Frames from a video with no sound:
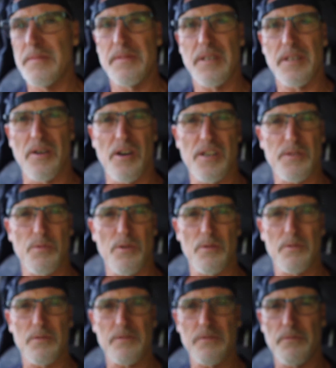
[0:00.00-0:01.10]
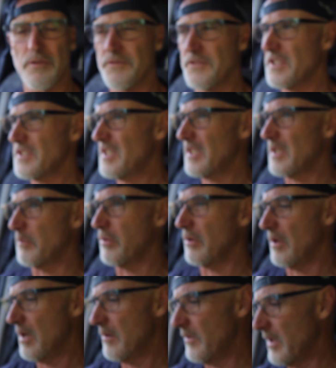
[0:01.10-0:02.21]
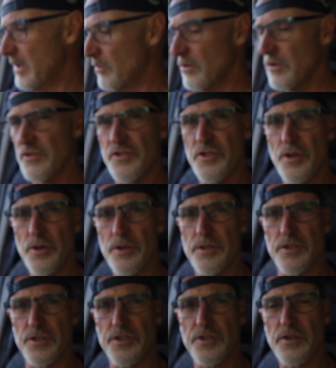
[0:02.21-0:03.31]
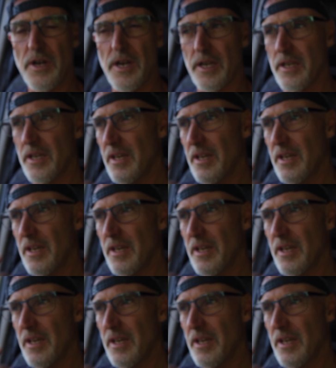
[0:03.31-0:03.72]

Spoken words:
Hey guys, well we've just had to pull over here. We're on Turton's Track.